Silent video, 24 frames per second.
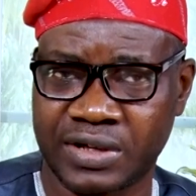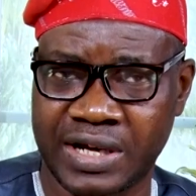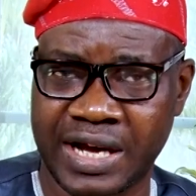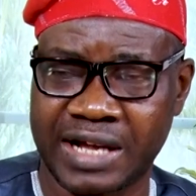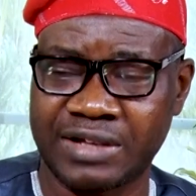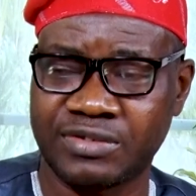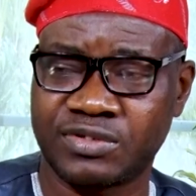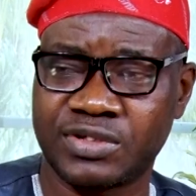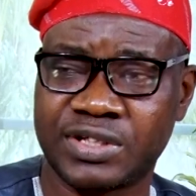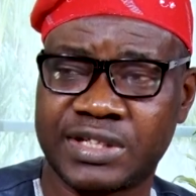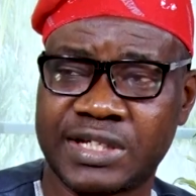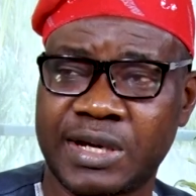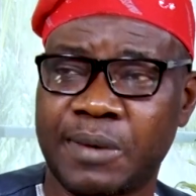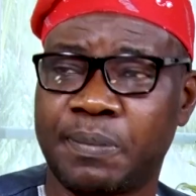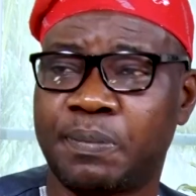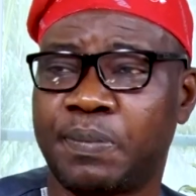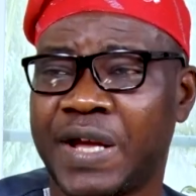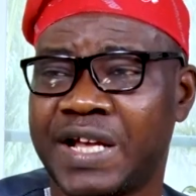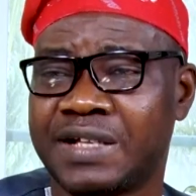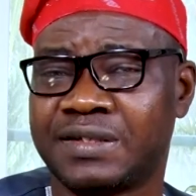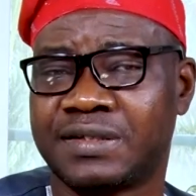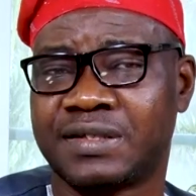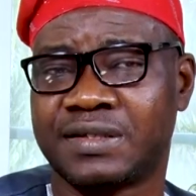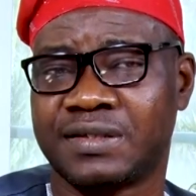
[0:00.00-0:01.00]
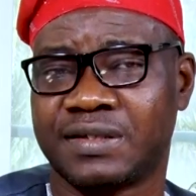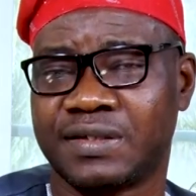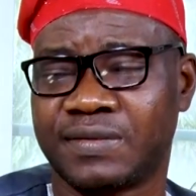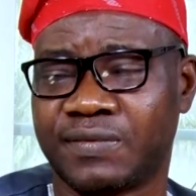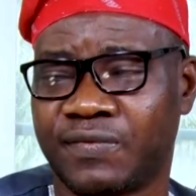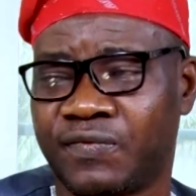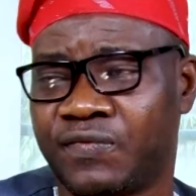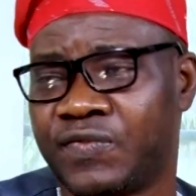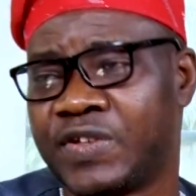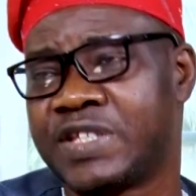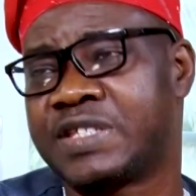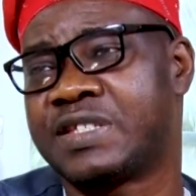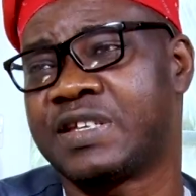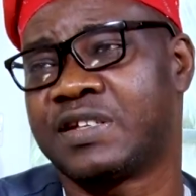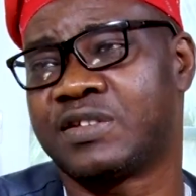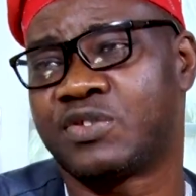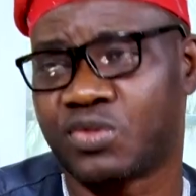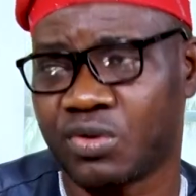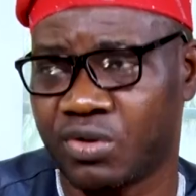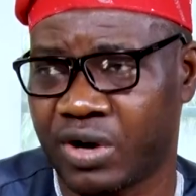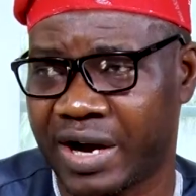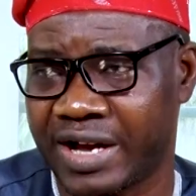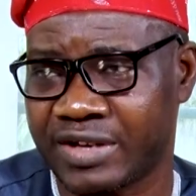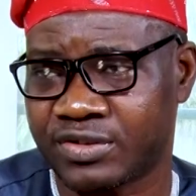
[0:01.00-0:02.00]
Ganduje, paid visit
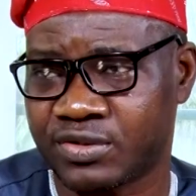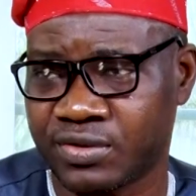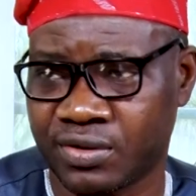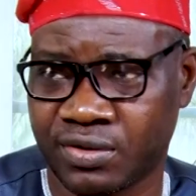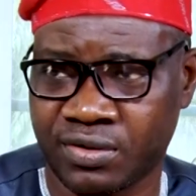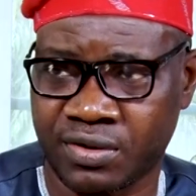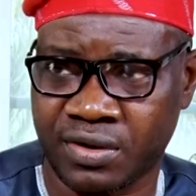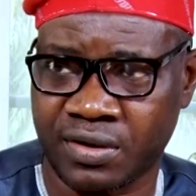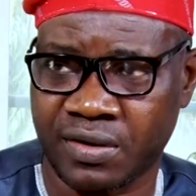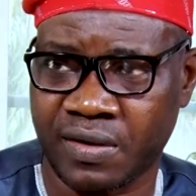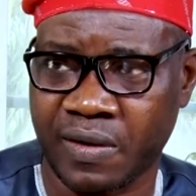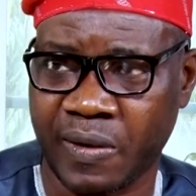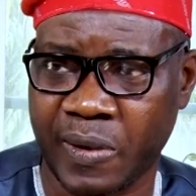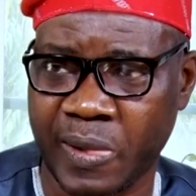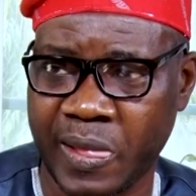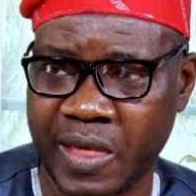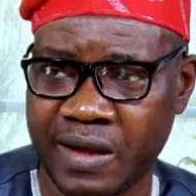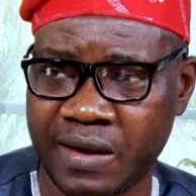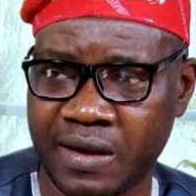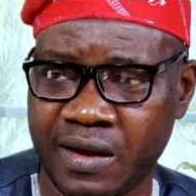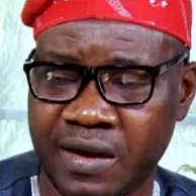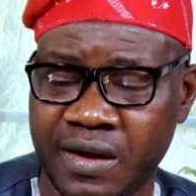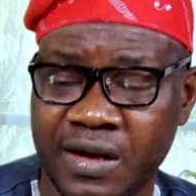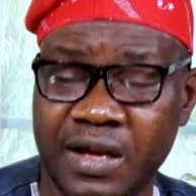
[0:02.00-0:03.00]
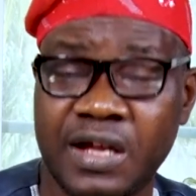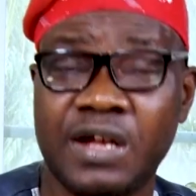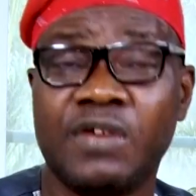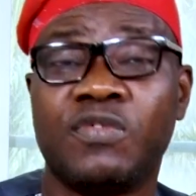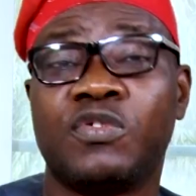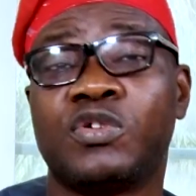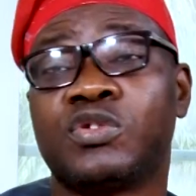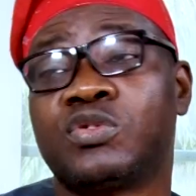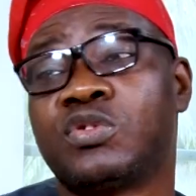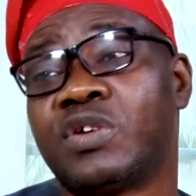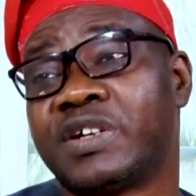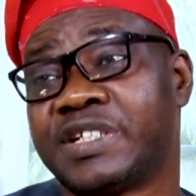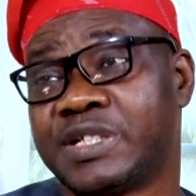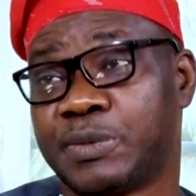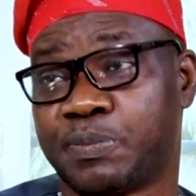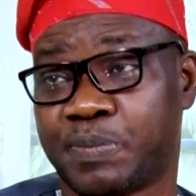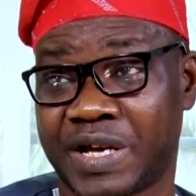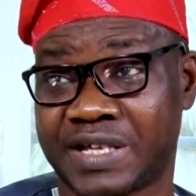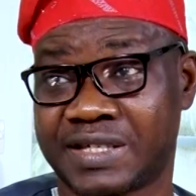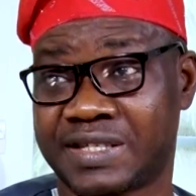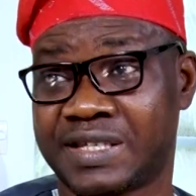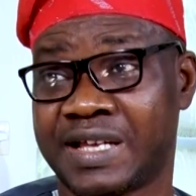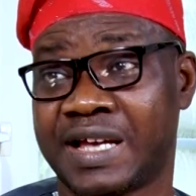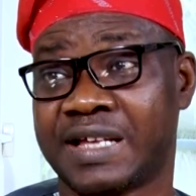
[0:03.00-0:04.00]
to Aso Rock. Even though the
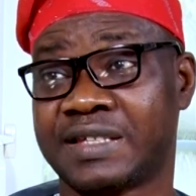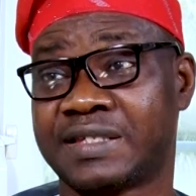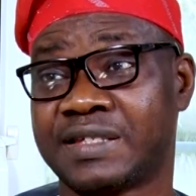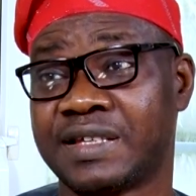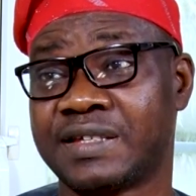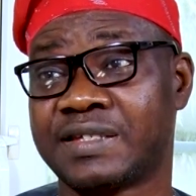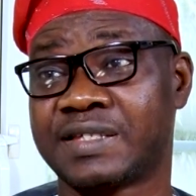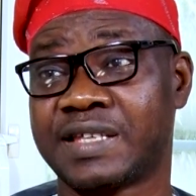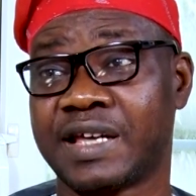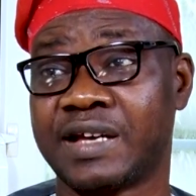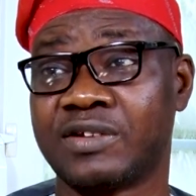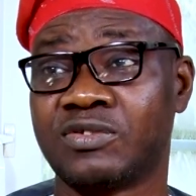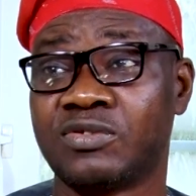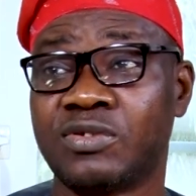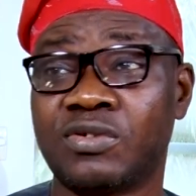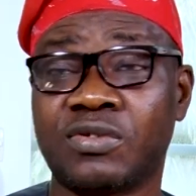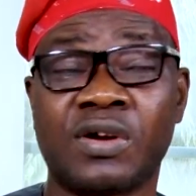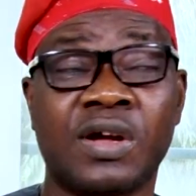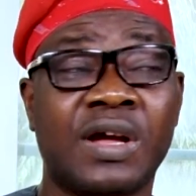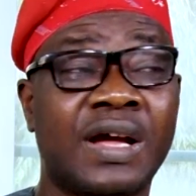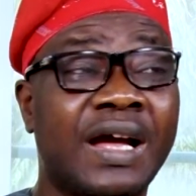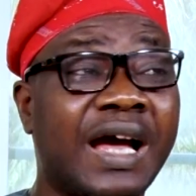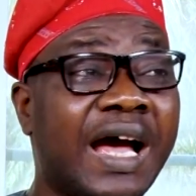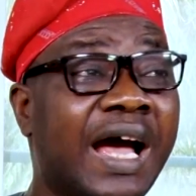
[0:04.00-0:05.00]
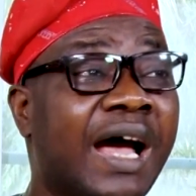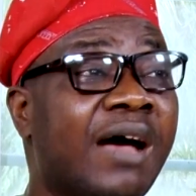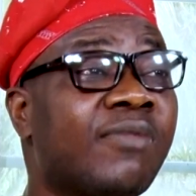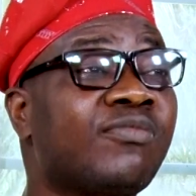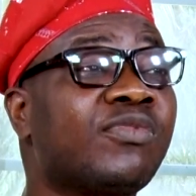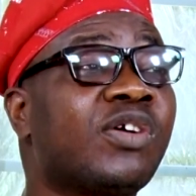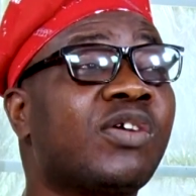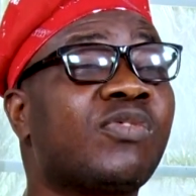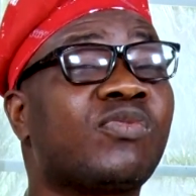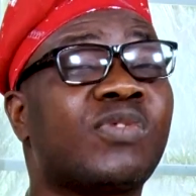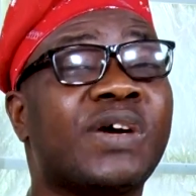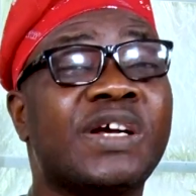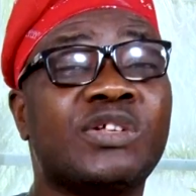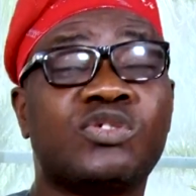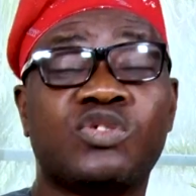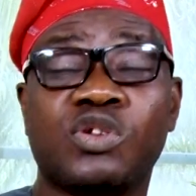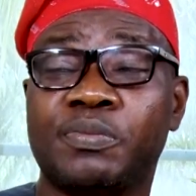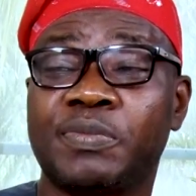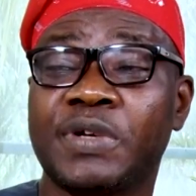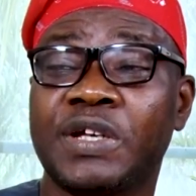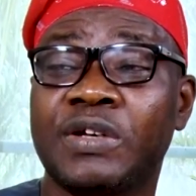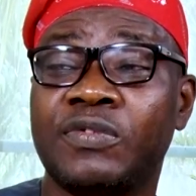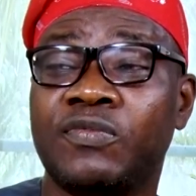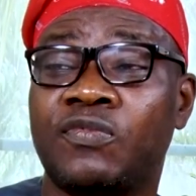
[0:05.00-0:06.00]
presidency said, look, I'm not going to
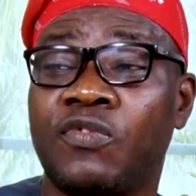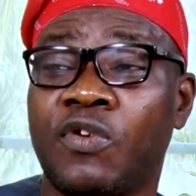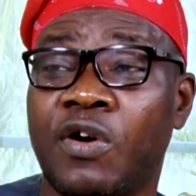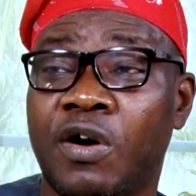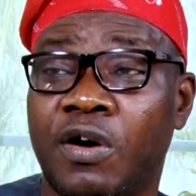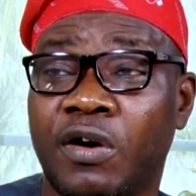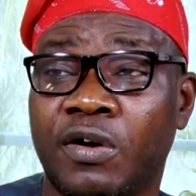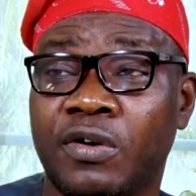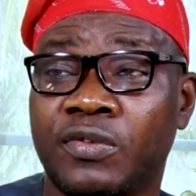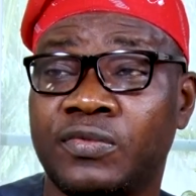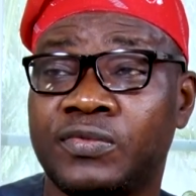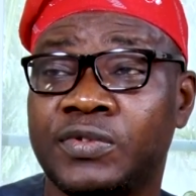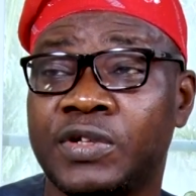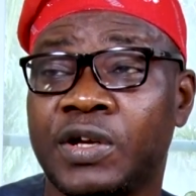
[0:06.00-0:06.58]
be involved.